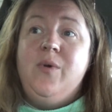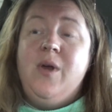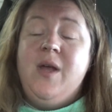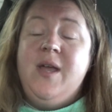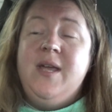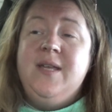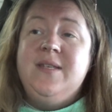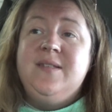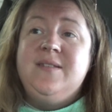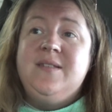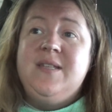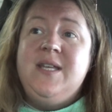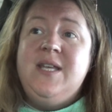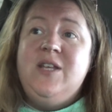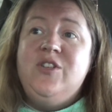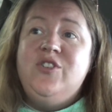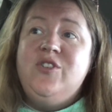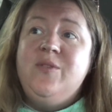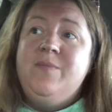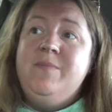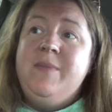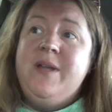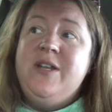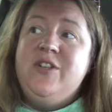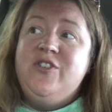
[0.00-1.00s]
his
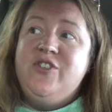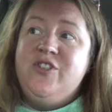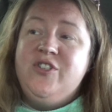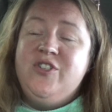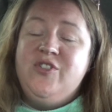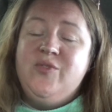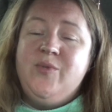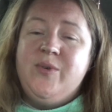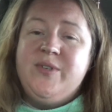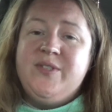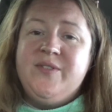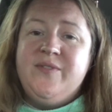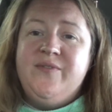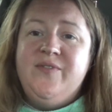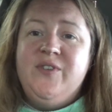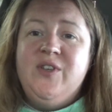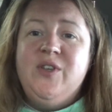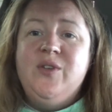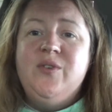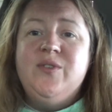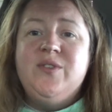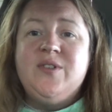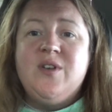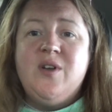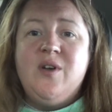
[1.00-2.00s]
teacher mentioned to us a
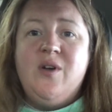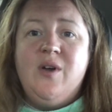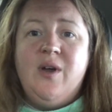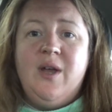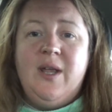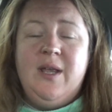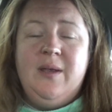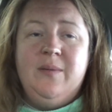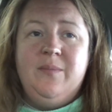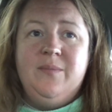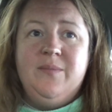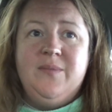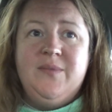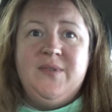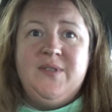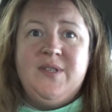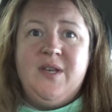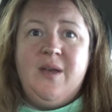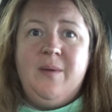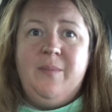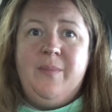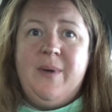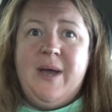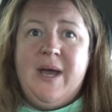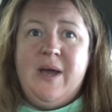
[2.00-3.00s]
few times
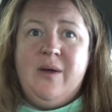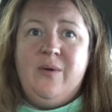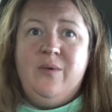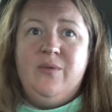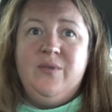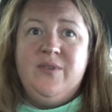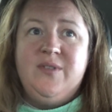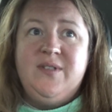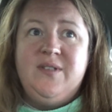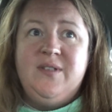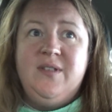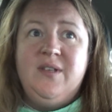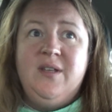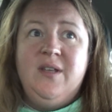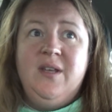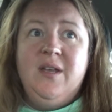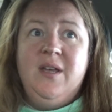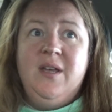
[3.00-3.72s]
about